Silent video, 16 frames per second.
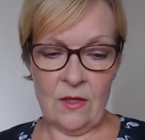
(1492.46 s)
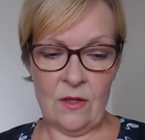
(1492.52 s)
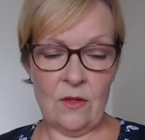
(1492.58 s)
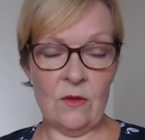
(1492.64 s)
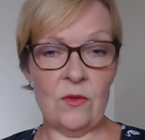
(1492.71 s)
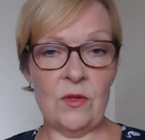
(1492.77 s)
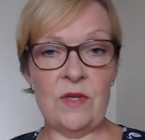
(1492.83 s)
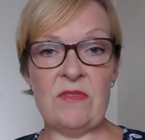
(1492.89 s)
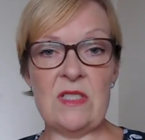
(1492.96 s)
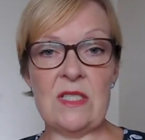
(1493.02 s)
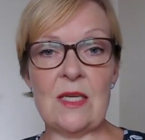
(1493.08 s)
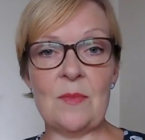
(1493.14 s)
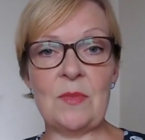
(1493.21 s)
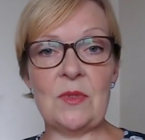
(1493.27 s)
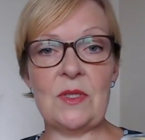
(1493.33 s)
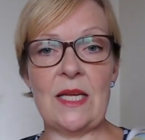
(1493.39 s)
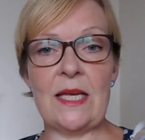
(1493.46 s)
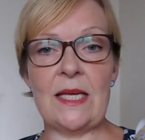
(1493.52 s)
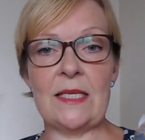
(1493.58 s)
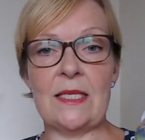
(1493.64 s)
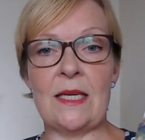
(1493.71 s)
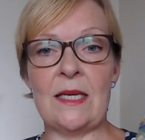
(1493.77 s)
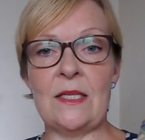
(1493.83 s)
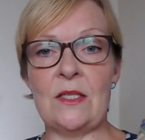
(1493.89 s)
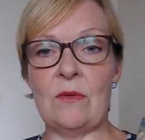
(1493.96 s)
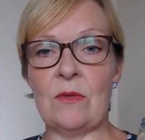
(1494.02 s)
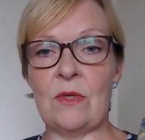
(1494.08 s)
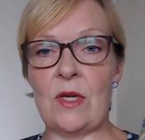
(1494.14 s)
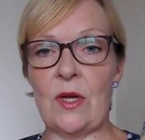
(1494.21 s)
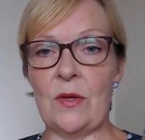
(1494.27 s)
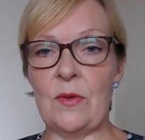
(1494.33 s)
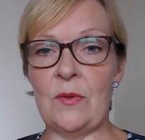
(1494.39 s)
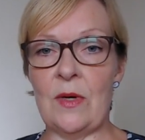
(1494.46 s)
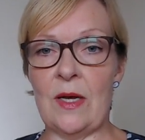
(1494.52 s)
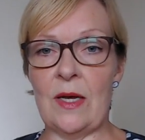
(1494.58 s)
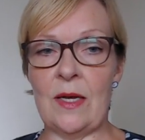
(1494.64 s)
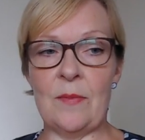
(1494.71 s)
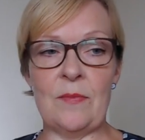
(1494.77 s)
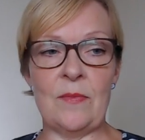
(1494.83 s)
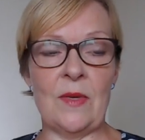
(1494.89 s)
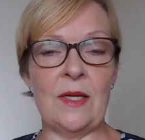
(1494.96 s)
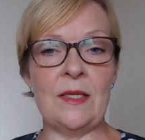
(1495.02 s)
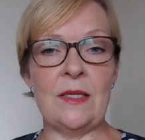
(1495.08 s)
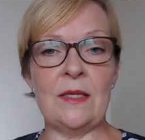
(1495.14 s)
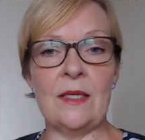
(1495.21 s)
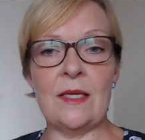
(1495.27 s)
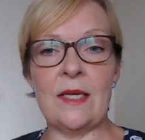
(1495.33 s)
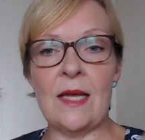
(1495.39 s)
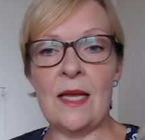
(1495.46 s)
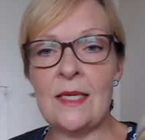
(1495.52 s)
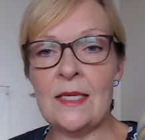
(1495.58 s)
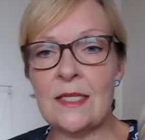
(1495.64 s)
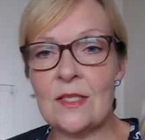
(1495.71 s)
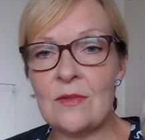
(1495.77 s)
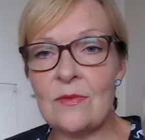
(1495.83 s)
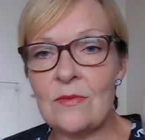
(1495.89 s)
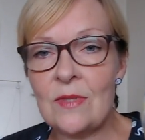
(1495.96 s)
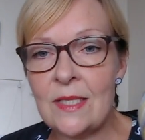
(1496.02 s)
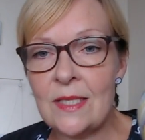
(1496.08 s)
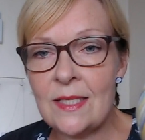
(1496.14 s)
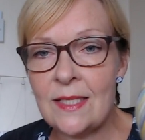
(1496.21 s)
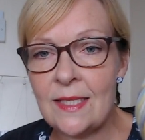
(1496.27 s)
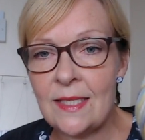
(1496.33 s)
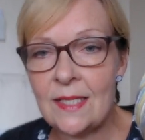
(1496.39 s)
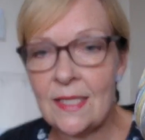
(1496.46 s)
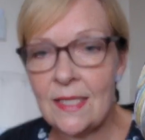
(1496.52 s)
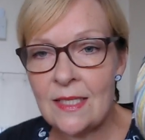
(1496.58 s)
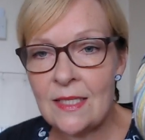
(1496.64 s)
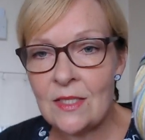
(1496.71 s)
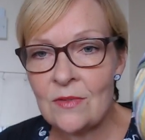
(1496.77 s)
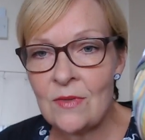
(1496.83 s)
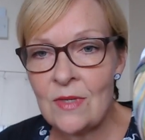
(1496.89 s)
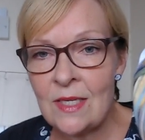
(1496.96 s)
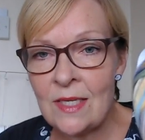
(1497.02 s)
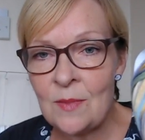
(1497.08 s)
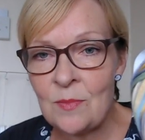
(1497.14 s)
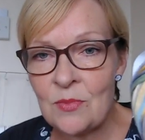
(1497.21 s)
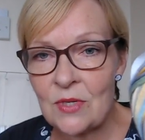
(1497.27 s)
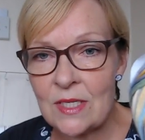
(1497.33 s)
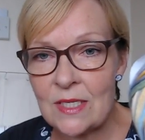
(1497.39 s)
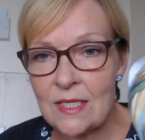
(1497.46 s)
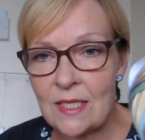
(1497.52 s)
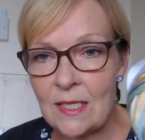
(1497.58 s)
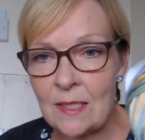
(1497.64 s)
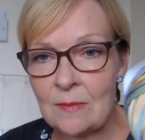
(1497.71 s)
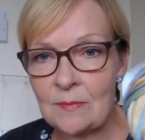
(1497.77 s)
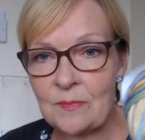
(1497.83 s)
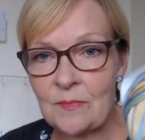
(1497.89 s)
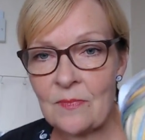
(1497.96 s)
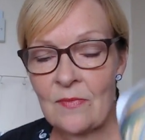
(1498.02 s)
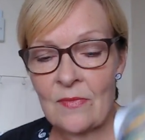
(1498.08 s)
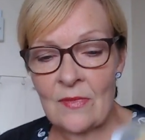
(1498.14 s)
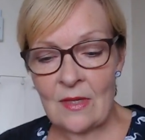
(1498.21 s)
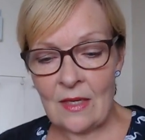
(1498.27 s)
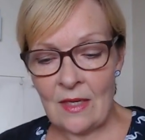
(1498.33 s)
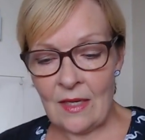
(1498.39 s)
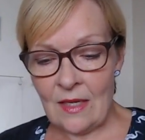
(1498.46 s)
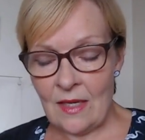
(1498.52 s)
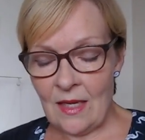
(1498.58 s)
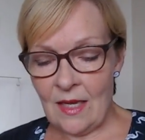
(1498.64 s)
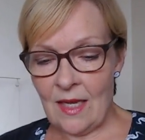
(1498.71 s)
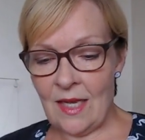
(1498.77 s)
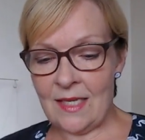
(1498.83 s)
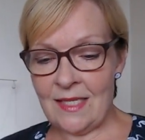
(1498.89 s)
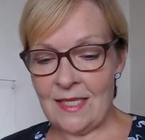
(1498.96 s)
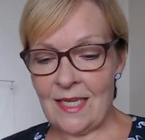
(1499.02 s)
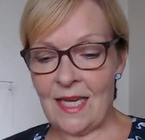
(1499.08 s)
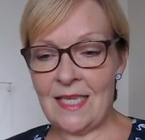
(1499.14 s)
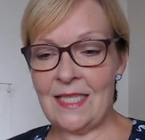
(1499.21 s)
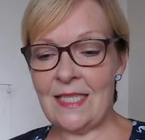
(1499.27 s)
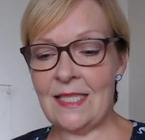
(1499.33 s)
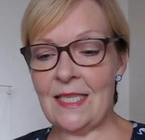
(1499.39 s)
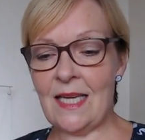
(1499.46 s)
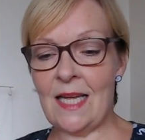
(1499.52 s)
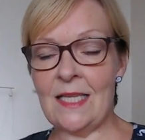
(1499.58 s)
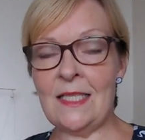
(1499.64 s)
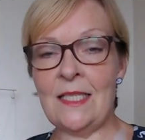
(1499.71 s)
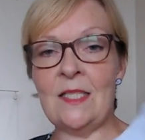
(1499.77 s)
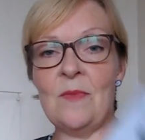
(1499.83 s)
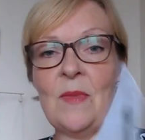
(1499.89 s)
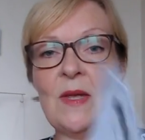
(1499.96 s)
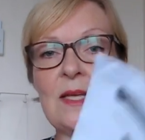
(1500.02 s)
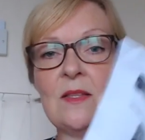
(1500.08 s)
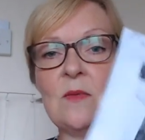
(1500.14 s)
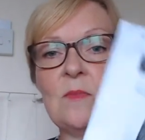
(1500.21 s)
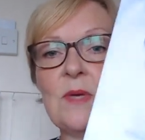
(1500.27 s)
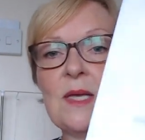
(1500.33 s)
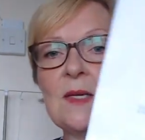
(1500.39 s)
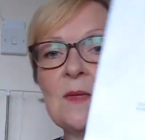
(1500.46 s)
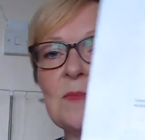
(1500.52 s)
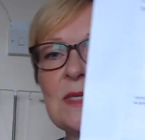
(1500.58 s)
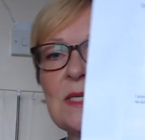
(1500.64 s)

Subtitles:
or even double knit, I don't know. And the colours are really pretty. and I decided to make the baby